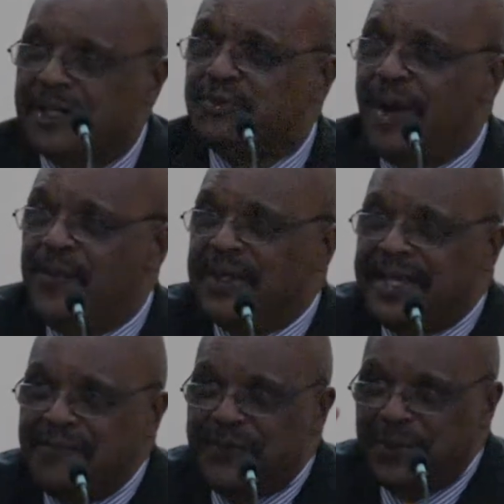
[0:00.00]
That's why we
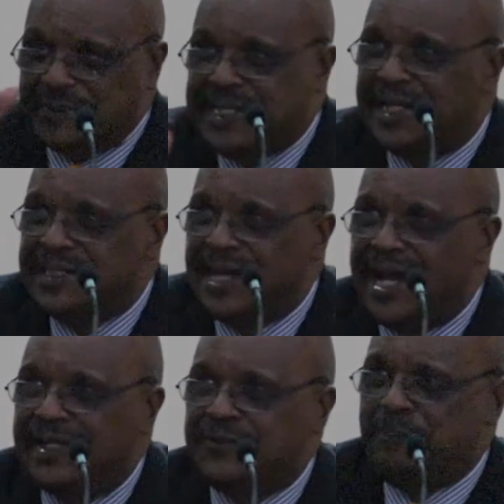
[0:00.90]
give you
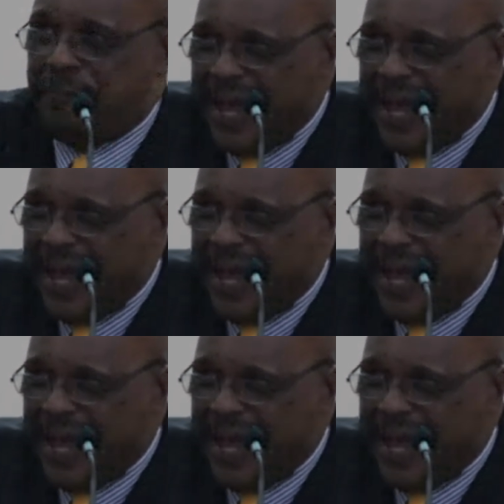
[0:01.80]
deadlines,